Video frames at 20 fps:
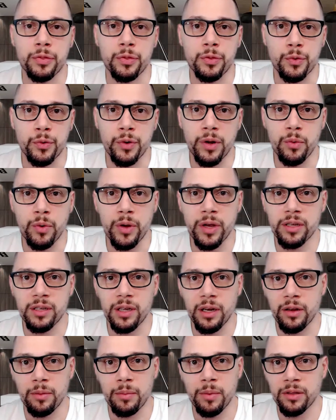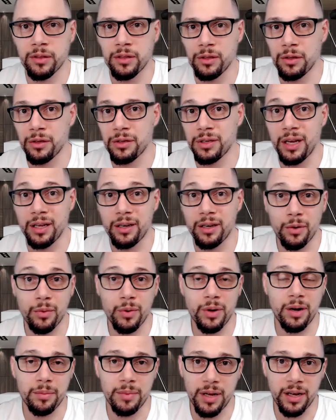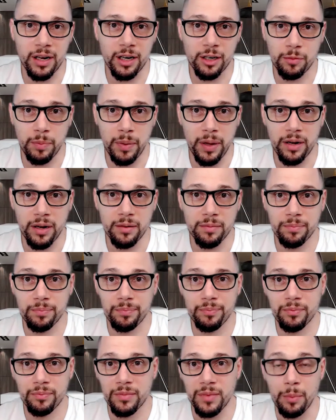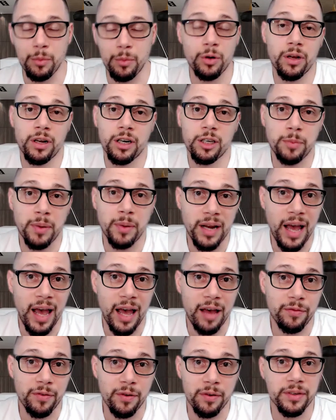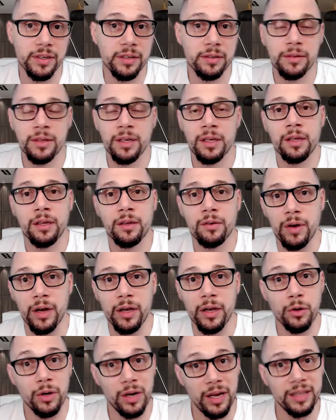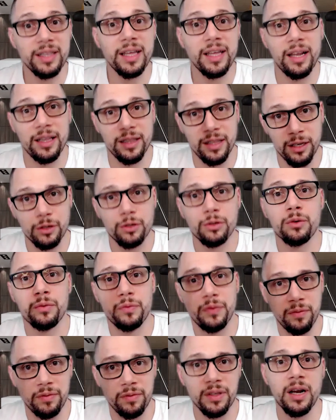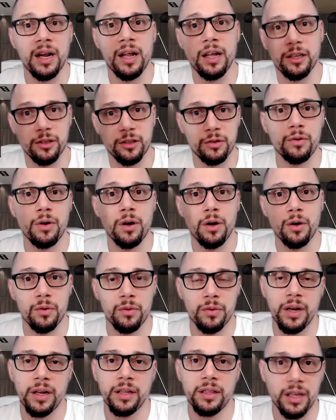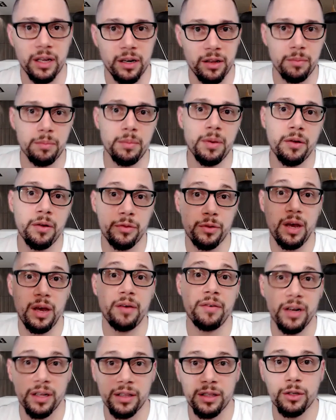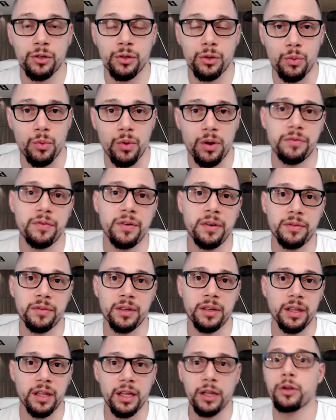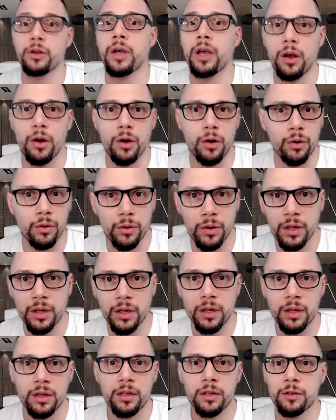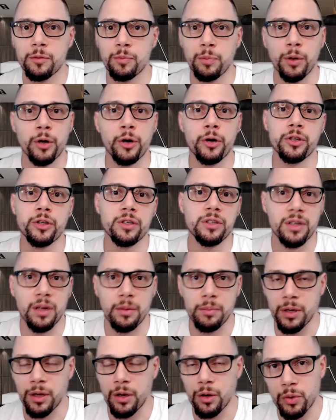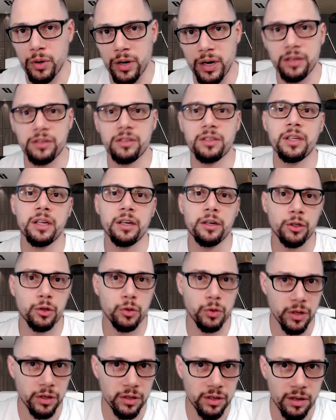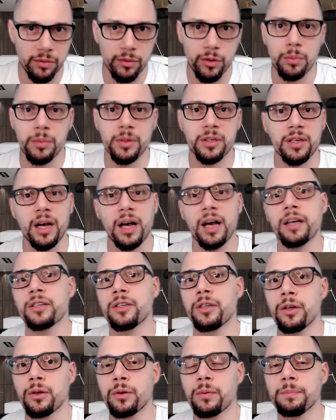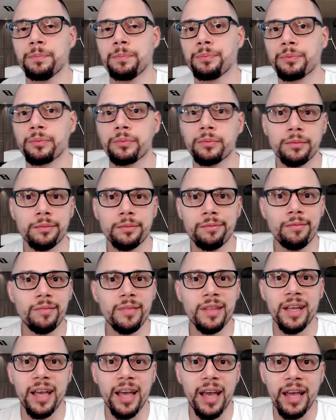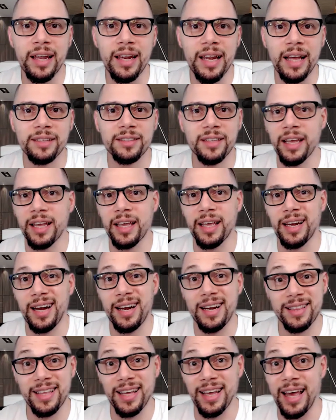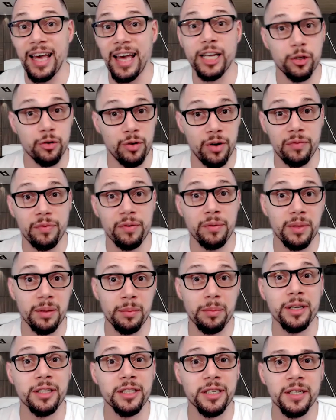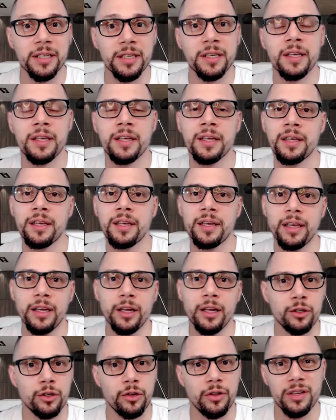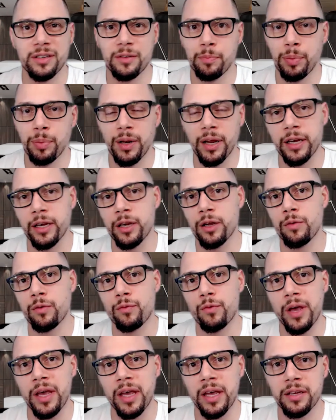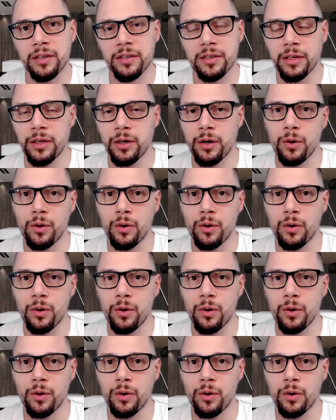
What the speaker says: 3 weeks out of the month, you decide, I'm only going to spend half of it. Right, you let that additional $50 grow. Right, at the end of the month, you have an additional $150, and then you can go splurge on something, go to a nice dinner, treat yourself to a massage, and not taking anything extra from the budget. So there's plenty of ways.